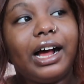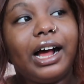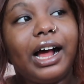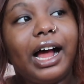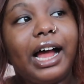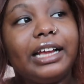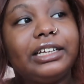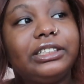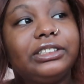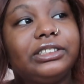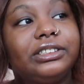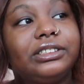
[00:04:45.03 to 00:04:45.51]

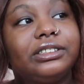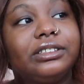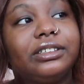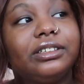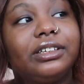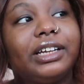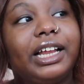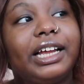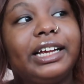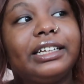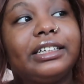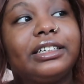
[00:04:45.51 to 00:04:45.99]
I
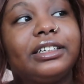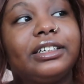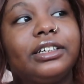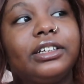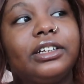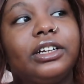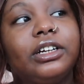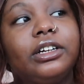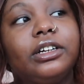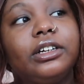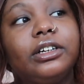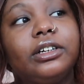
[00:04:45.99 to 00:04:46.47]
like
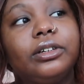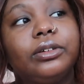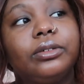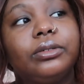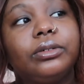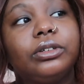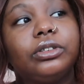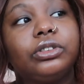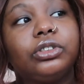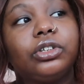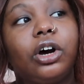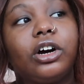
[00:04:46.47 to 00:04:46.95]

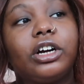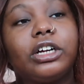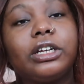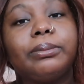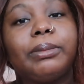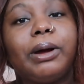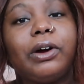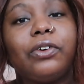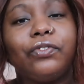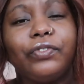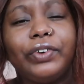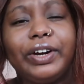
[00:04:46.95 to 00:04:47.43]
talking
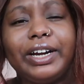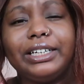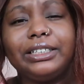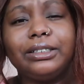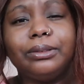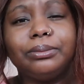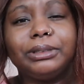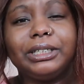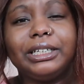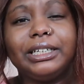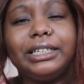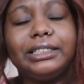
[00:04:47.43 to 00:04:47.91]
about
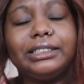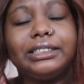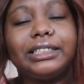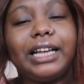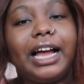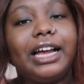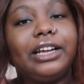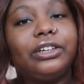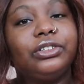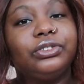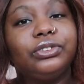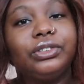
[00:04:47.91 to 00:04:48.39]
random things.
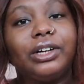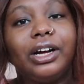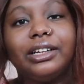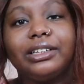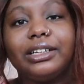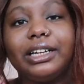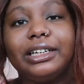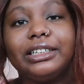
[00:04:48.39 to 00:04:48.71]
I do not